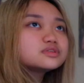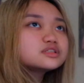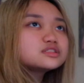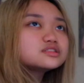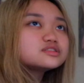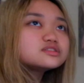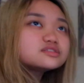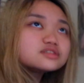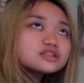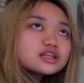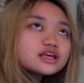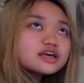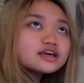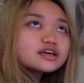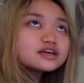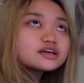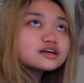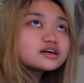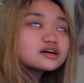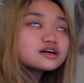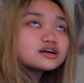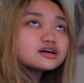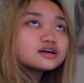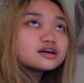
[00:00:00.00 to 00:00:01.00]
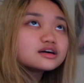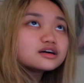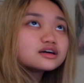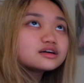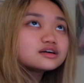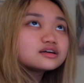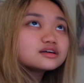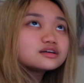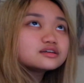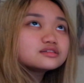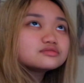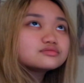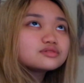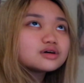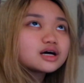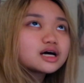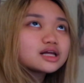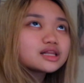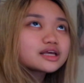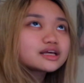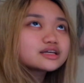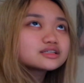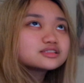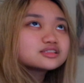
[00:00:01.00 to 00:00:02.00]
Is there like a
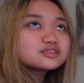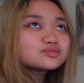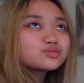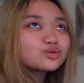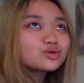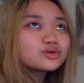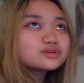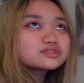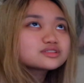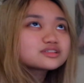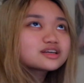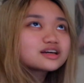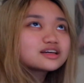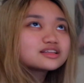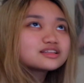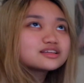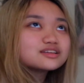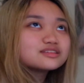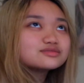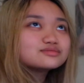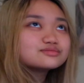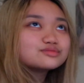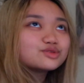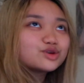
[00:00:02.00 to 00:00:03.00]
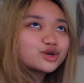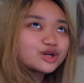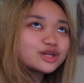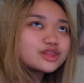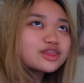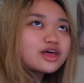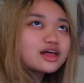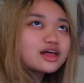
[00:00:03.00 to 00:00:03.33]
like a sports kind of word